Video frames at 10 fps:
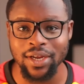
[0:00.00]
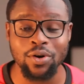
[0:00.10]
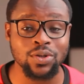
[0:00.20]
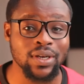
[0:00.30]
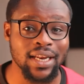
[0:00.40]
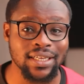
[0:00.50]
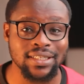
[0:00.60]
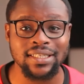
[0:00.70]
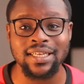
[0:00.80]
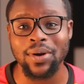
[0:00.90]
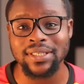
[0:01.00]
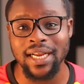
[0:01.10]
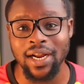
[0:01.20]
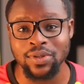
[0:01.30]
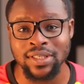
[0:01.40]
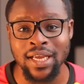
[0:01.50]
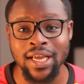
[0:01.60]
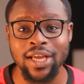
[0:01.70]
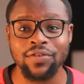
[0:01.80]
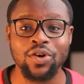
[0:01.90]
And also next is our shout out.
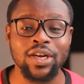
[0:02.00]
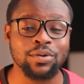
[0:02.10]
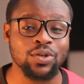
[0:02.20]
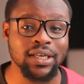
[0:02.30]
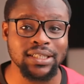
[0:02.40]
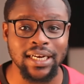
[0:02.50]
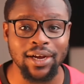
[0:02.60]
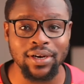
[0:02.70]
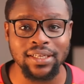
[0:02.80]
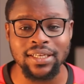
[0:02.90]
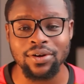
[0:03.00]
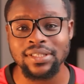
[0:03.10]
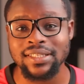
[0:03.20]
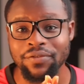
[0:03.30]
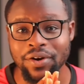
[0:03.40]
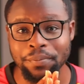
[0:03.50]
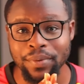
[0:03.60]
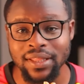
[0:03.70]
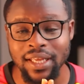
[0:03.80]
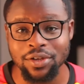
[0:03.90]
If your name is on the shout out list, I want to say a very
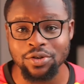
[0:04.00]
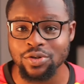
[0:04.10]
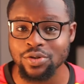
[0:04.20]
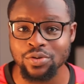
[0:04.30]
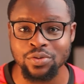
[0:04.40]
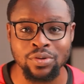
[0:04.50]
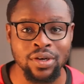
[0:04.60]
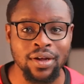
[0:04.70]
big thank you to you.